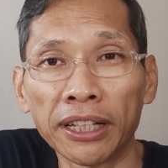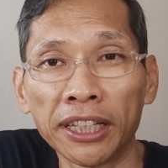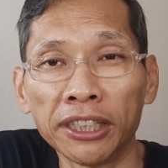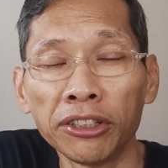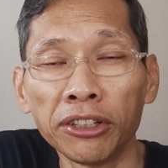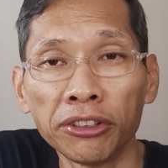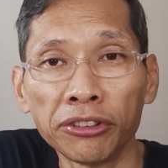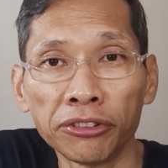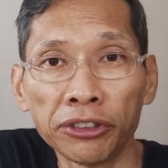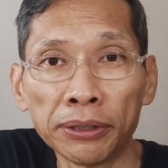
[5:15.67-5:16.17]

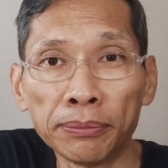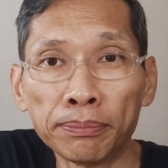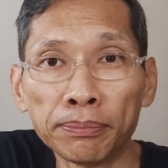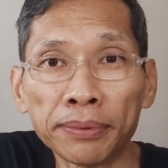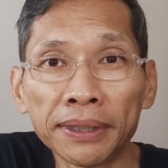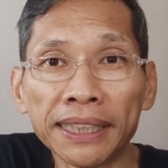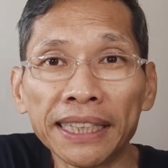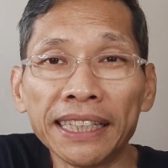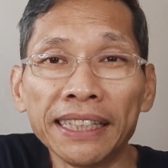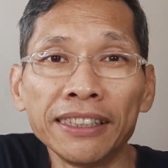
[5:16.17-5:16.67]
and
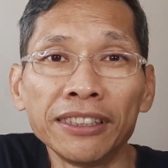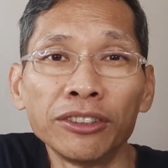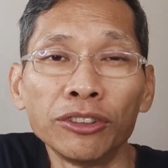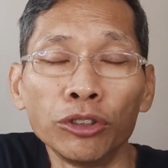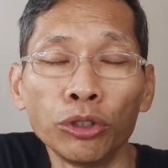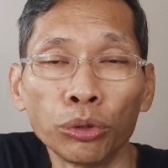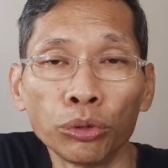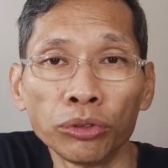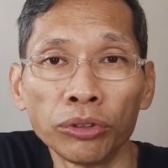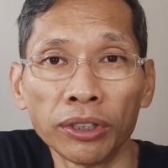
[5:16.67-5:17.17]
replace
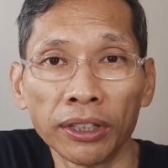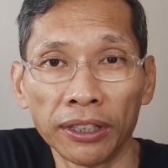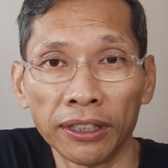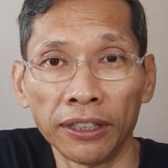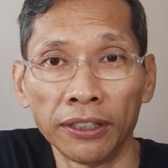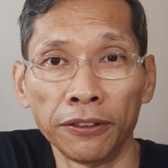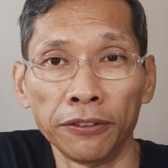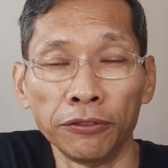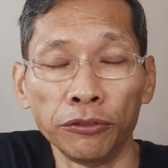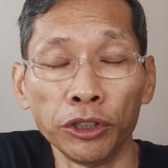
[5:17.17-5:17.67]
those uh,